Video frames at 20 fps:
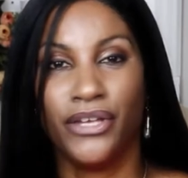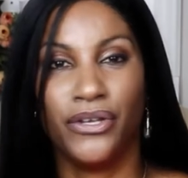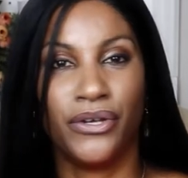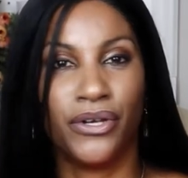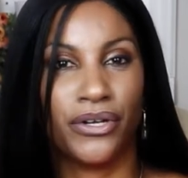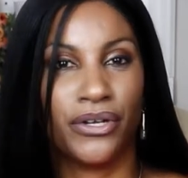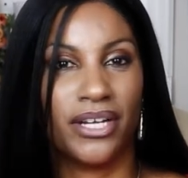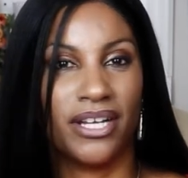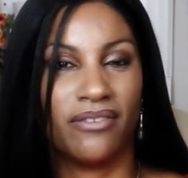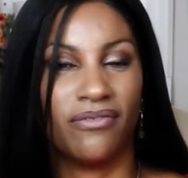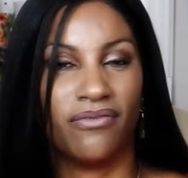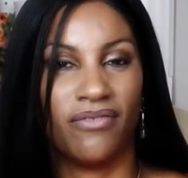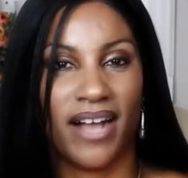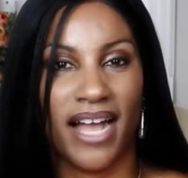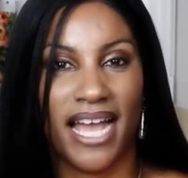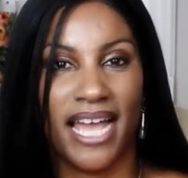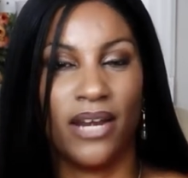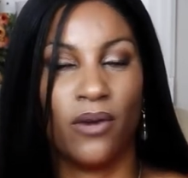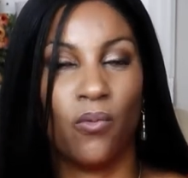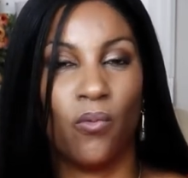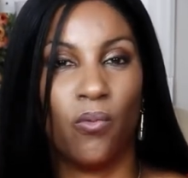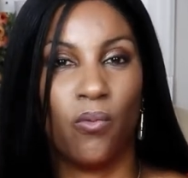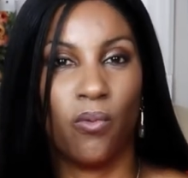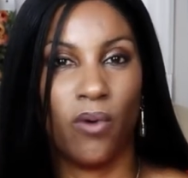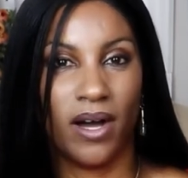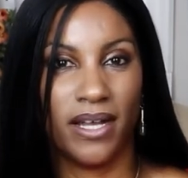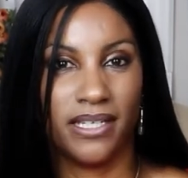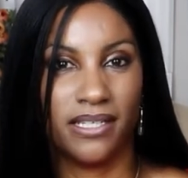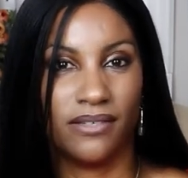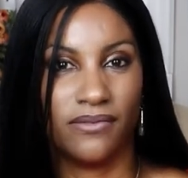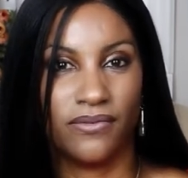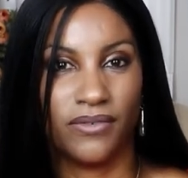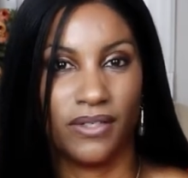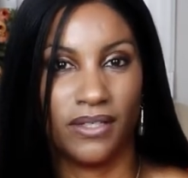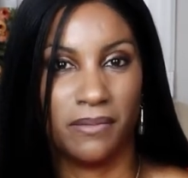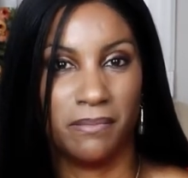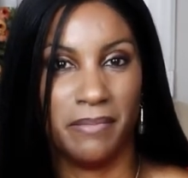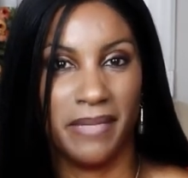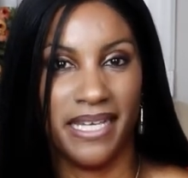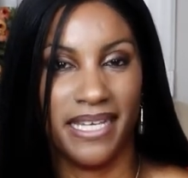You're going to find
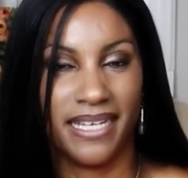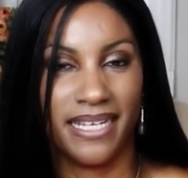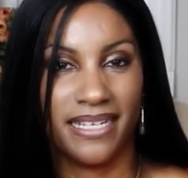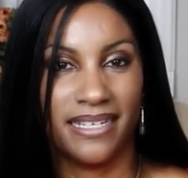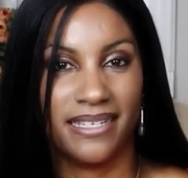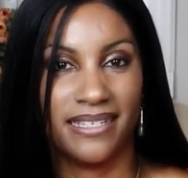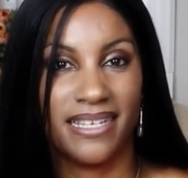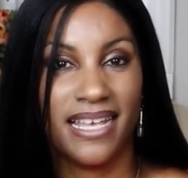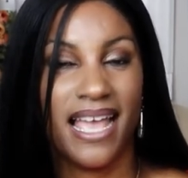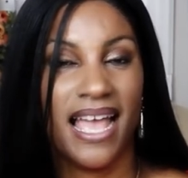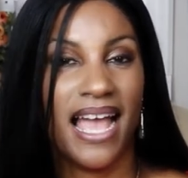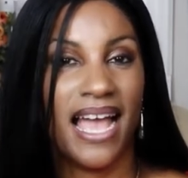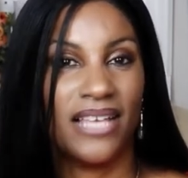wonderful makers